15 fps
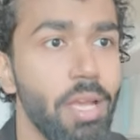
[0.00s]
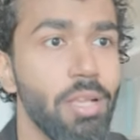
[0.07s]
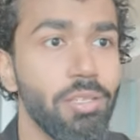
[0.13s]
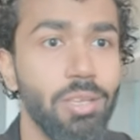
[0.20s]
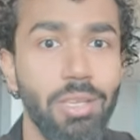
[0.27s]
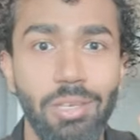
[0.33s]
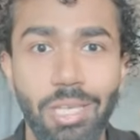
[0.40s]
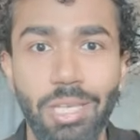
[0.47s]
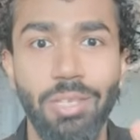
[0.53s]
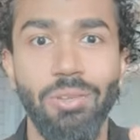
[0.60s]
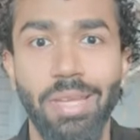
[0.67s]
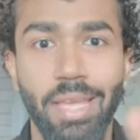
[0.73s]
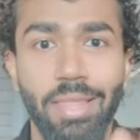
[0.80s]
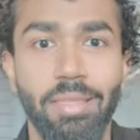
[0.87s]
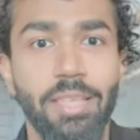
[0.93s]
So you need to
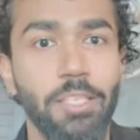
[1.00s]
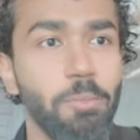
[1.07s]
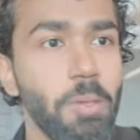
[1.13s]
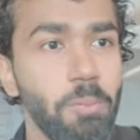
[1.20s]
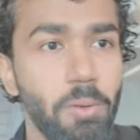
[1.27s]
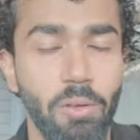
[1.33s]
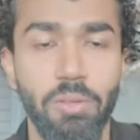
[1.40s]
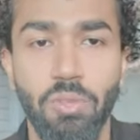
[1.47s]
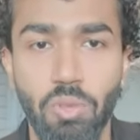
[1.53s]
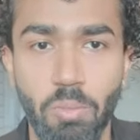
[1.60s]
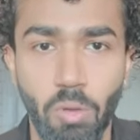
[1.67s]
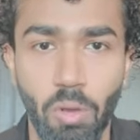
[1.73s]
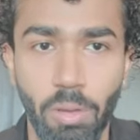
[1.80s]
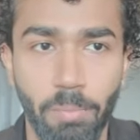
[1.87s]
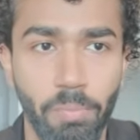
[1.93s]
get these people on Zoom
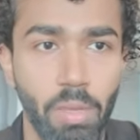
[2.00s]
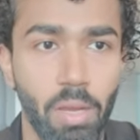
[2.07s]
call.